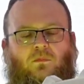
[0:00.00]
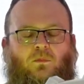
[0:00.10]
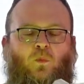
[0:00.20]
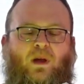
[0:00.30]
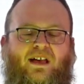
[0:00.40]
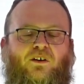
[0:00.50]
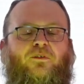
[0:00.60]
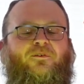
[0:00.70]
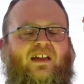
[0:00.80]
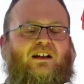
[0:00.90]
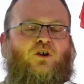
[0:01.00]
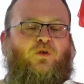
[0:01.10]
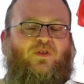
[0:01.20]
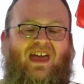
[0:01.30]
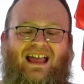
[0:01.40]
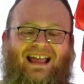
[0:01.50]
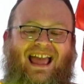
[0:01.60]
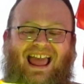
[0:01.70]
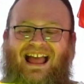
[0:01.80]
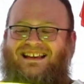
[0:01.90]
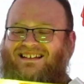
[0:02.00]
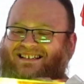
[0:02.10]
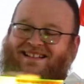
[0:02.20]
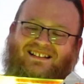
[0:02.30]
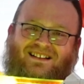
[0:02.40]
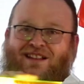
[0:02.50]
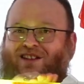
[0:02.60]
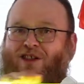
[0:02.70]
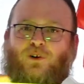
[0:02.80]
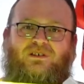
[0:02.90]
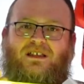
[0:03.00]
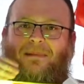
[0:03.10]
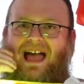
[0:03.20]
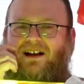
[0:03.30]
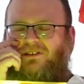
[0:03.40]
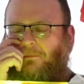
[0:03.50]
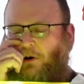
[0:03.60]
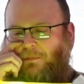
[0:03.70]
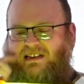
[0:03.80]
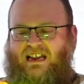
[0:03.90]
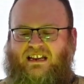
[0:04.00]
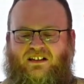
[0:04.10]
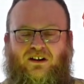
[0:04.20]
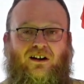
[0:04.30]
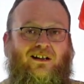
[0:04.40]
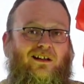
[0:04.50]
wheel feeder thing, and loads the mag on the perpendicular.